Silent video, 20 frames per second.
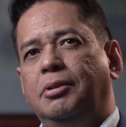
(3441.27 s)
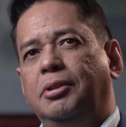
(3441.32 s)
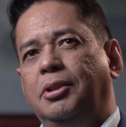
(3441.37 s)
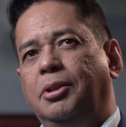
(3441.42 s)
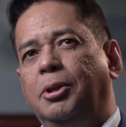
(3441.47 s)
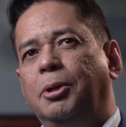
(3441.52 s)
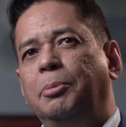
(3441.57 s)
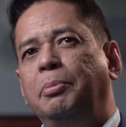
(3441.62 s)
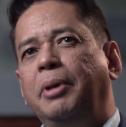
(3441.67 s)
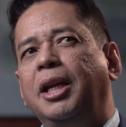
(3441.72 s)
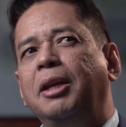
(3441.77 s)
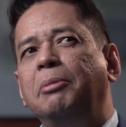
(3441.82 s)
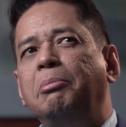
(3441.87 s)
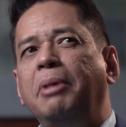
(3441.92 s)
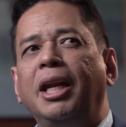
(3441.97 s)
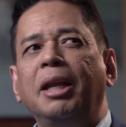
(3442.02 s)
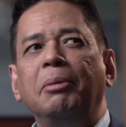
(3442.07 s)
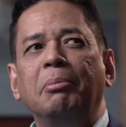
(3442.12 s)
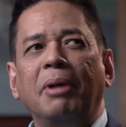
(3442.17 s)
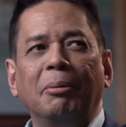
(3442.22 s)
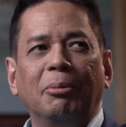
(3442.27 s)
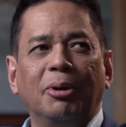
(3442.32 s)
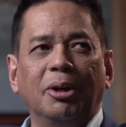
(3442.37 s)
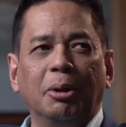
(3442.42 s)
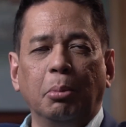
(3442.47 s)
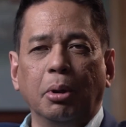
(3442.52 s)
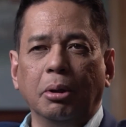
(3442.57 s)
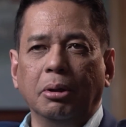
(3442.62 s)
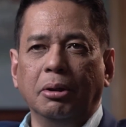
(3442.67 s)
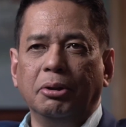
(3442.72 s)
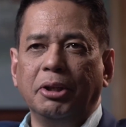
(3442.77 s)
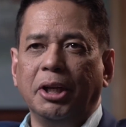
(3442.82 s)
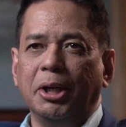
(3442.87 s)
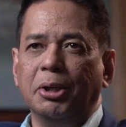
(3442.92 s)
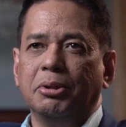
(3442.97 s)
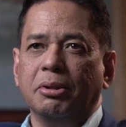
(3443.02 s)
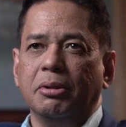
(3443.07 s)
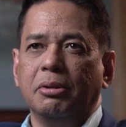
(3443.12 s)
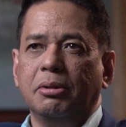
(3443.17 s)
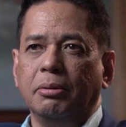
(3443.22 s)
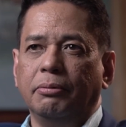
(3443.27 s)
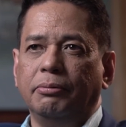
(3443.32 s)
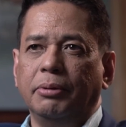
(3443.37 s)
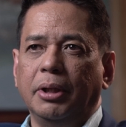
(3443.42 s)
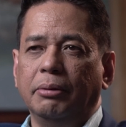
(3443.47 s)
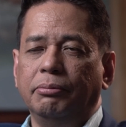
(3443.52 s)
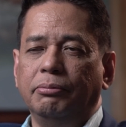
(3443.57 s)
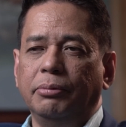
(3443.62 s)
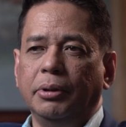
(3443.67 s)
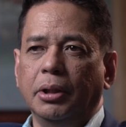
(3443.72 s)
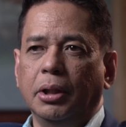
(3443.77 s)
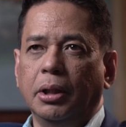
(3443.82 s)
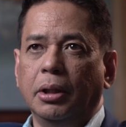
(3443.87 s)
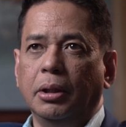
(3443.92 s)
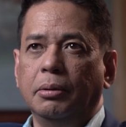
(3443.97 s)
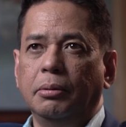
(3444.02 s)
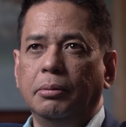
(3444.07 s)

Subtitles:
There are many memorable occasions with FBR.